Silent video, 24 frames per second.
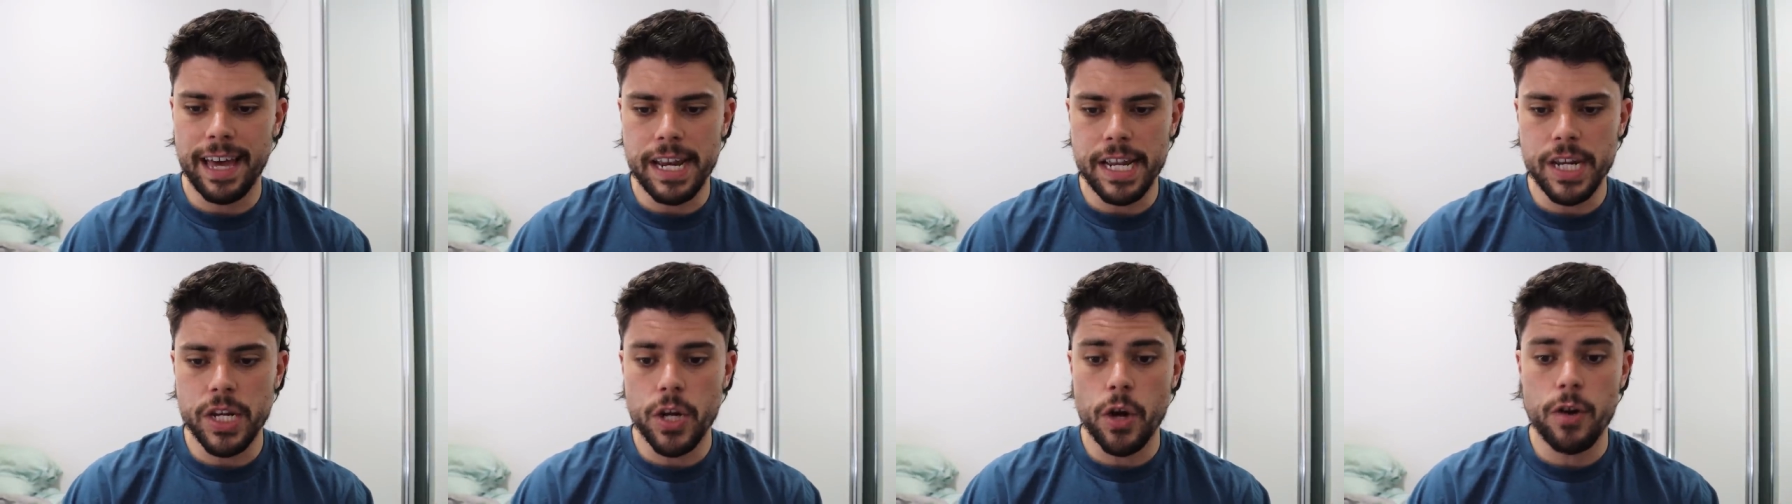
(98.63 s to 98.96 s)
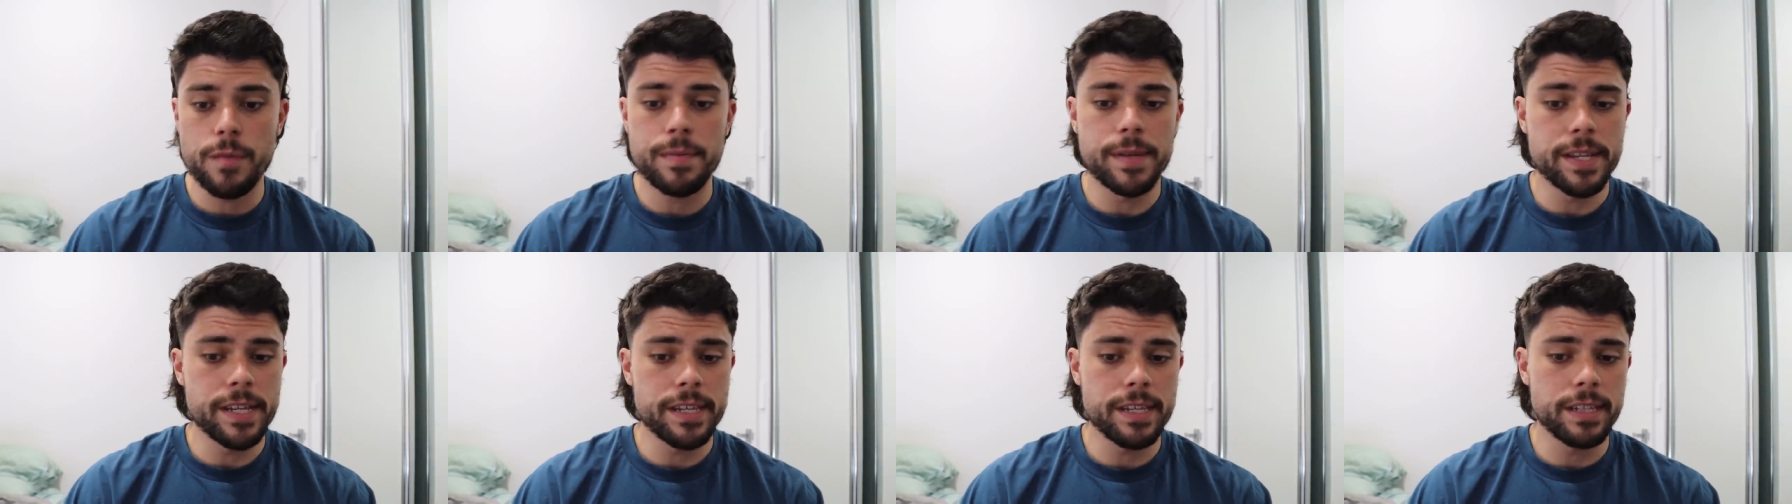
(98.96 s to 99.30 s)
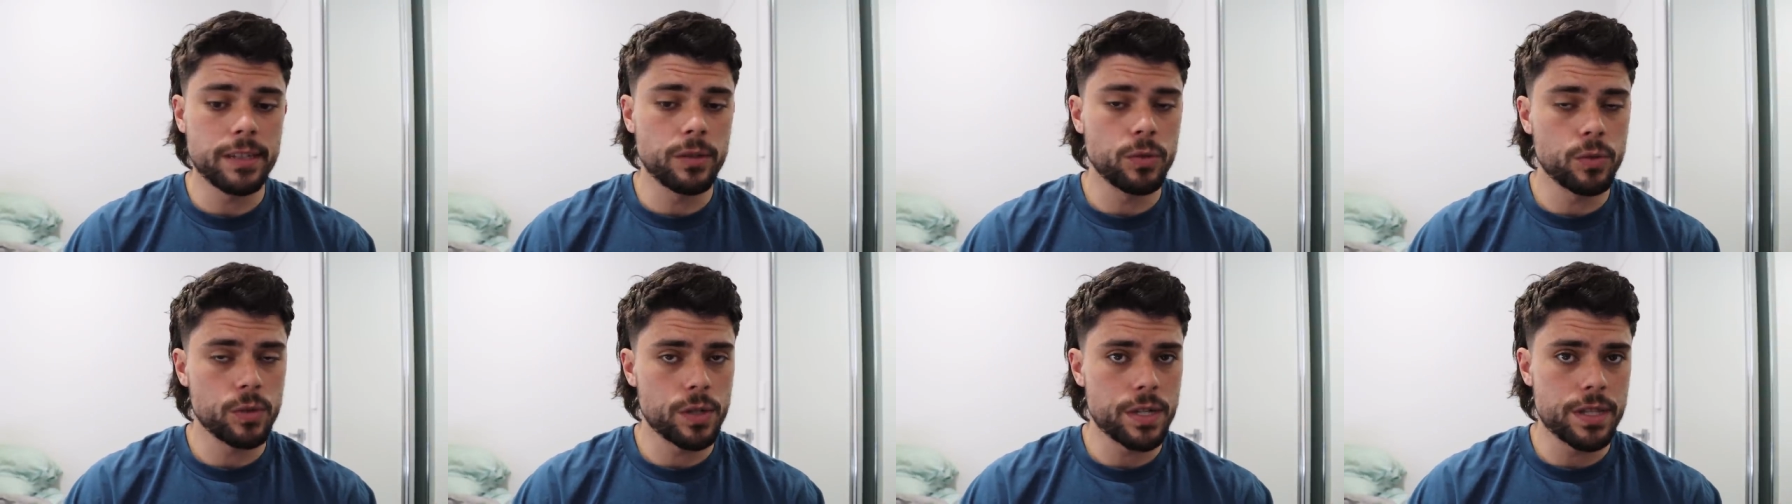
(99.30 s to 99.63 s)
And in no
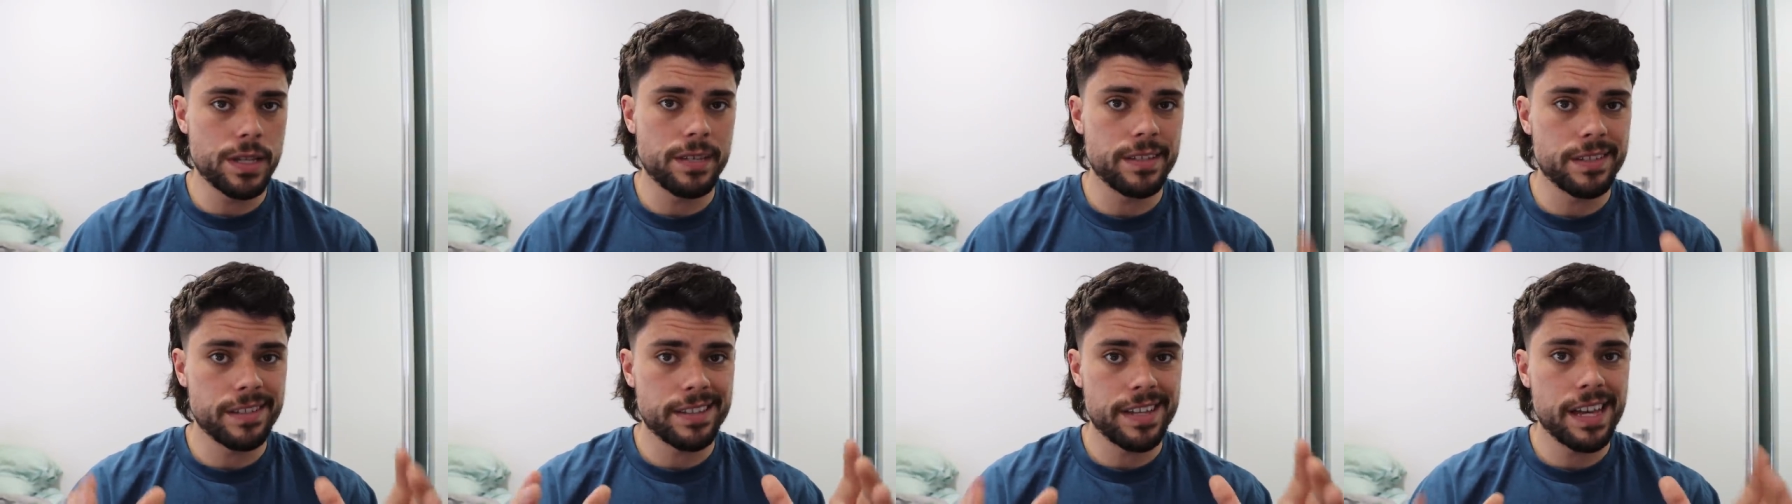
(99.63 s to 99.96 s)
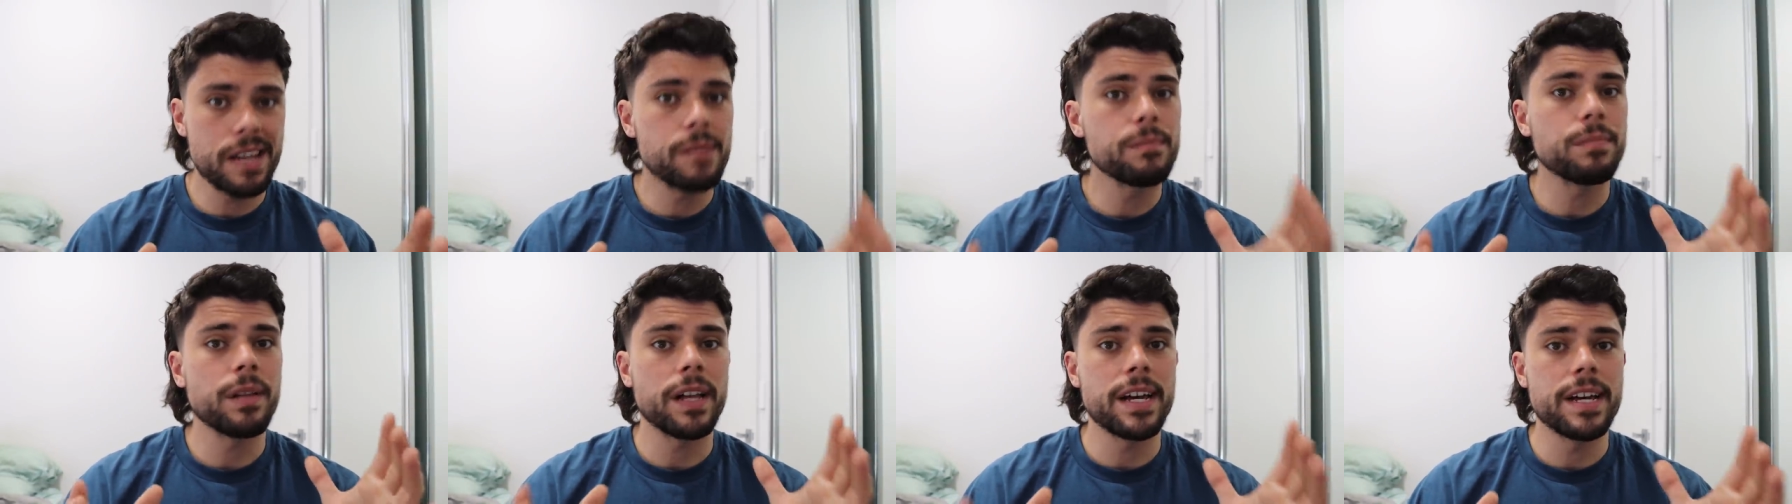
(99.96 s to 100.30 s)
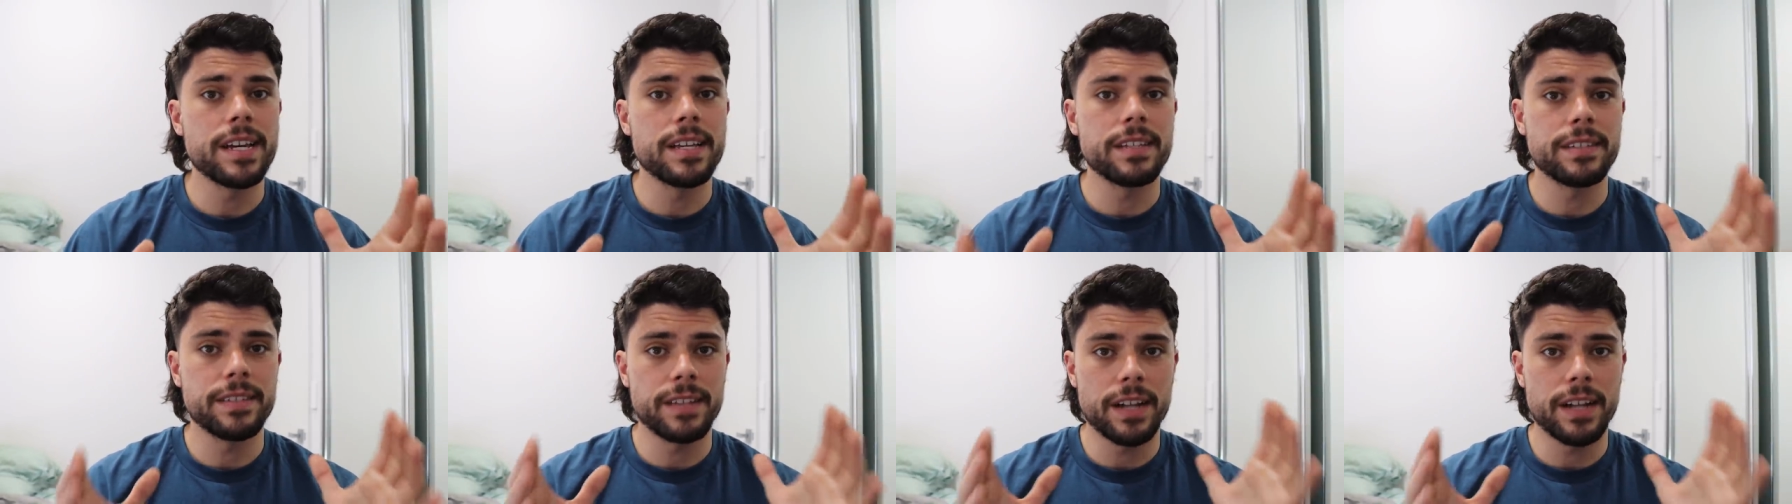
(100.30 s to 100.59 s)
particular order, these are 10 players